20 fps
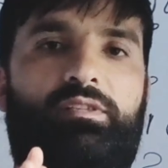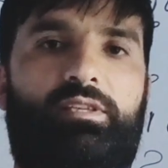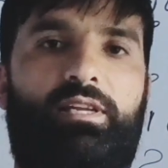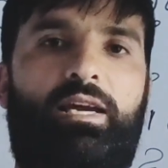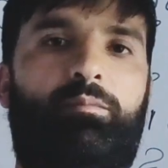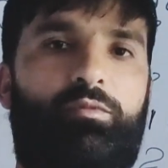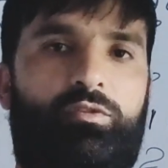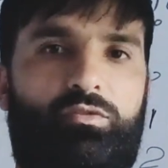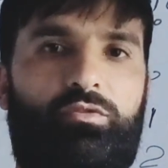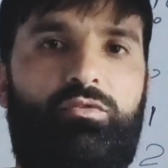
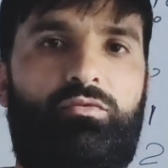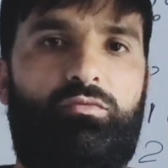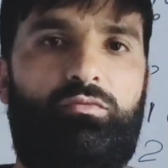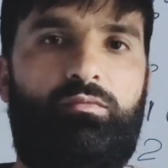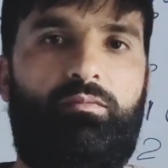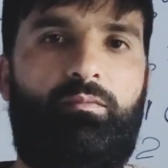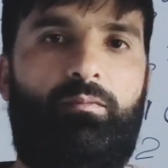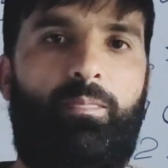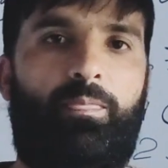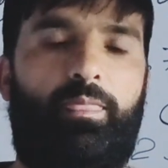same to
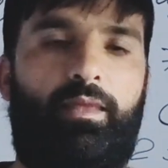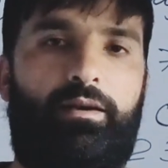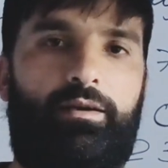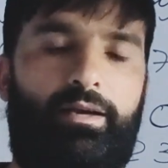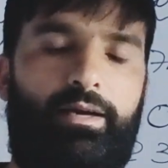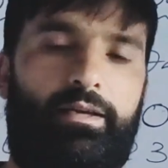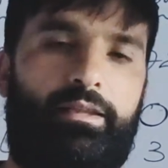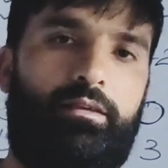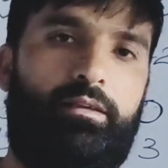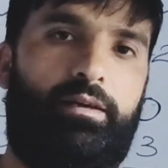you, and
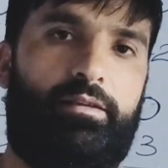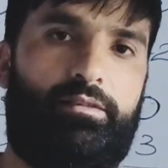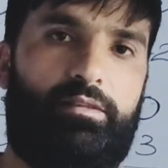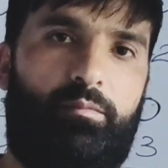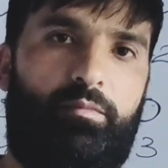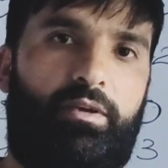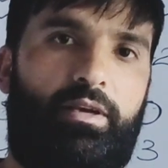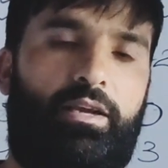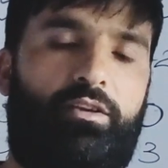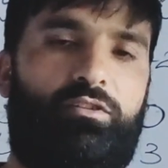adding and
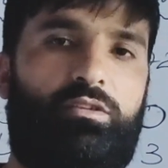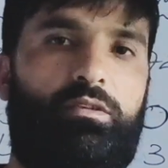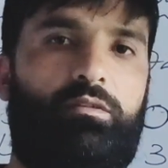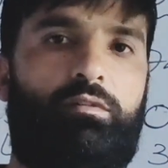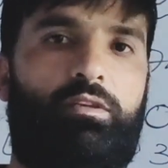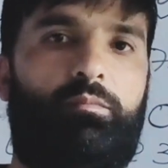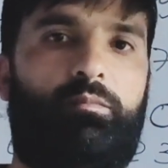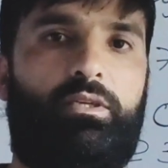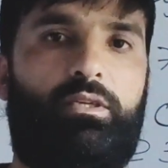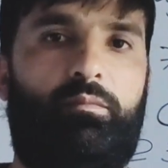subtraction
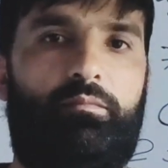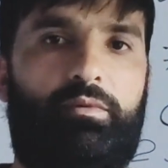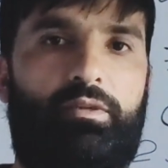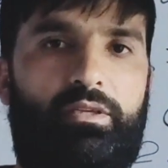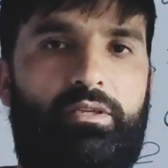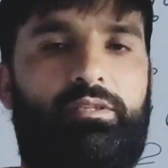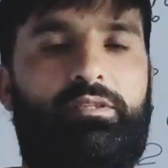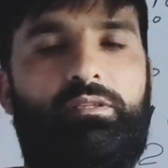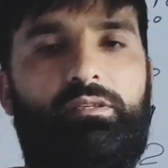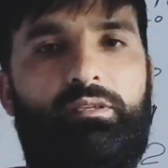will become
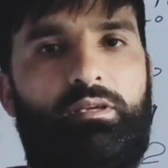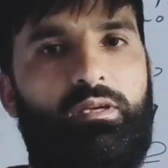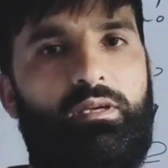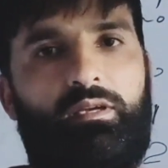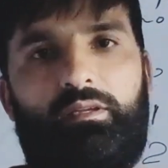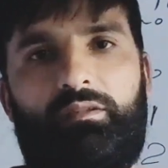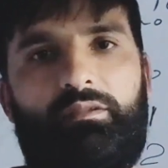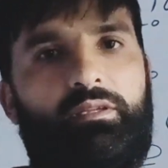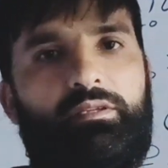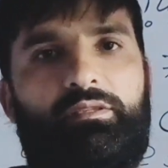easy.
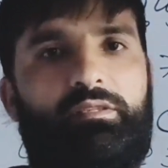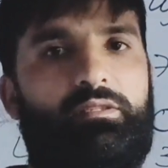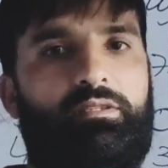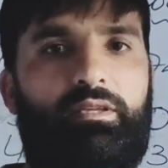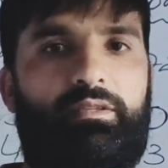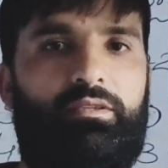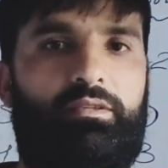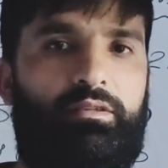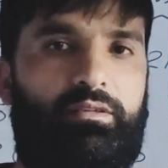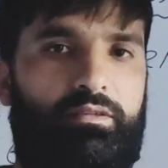This is
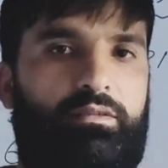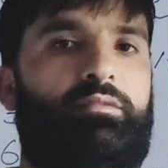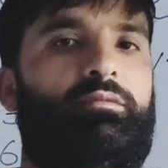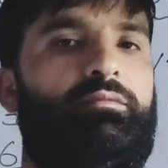nothing.